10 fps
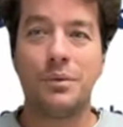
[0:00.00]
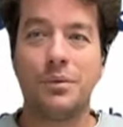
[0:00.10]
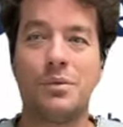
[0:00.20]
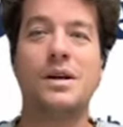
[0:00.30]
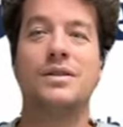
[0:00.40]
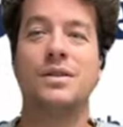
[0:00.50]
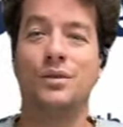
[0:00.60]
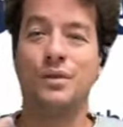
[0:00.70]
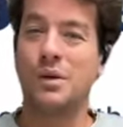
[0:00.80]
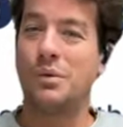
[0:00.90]
Once
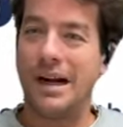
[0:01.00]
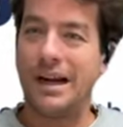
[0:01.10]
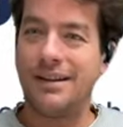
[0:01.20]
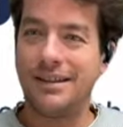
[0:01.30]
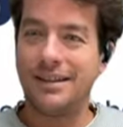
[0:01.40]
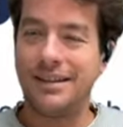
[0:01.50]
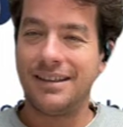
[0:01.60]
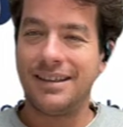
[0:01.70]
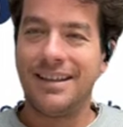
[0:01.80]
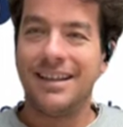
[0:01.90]
you've acquired it,
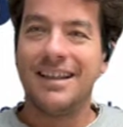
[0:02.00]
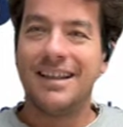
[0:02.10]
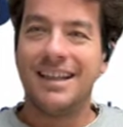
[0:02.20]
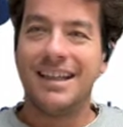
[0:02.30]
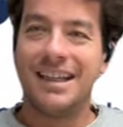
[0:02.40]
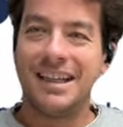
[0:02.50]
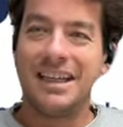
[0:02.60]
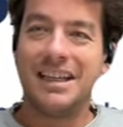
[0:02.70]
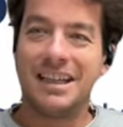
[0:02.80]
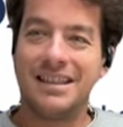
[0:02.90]

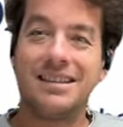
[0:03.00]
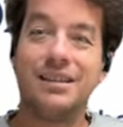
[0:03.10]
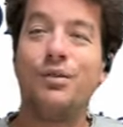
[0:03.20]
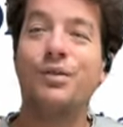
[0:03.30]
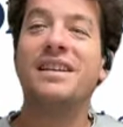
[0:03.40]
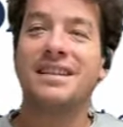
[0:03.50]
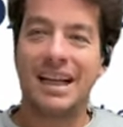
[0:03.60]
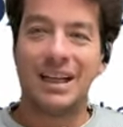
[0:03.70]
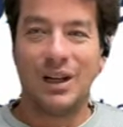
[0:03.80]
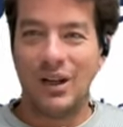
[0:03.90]
it still feels
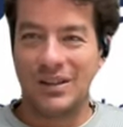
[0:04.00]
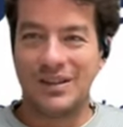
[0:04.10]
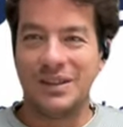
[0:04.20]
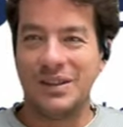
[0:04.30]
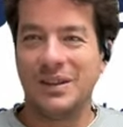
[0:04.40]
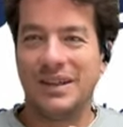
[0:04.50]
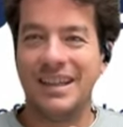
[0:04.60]
like a loss, you know.